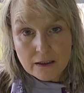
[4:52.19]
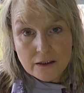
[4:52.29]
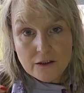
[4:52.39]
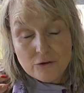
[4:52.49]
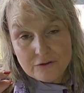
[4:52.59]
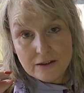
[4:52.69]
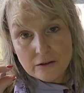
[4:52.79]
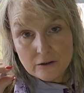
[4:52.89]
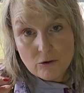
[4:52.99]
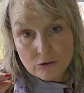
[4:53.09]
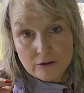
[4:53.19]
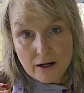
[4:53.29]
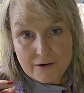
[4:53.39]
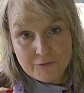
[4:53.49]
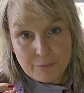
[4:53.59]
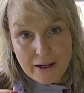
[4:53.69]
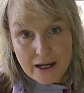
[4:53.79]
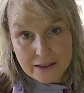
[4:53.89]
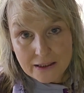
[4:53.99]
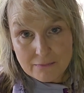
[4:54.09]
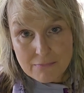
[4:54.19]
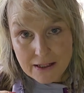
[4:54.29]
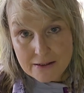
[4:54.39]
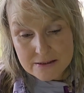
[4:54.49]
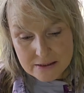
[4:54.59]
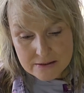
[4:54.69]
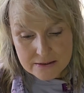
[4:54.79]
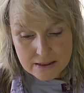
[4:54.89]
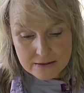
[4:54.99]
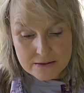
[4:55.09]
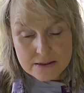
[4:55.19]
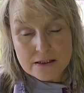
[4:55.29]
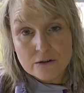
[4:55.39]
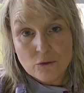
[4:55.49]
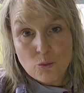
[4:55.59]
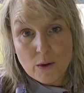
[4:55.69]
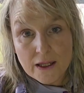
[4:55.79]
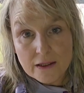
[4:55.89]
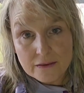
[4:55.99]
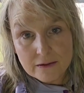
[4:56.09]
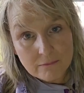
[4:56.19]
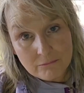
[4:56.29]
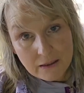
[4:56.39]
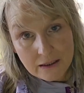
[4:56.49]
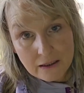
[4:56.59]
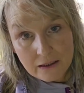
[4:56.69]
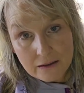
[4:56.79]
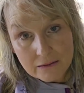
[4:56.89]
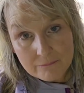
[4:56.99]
Using a lower loft batting makes sense with Minky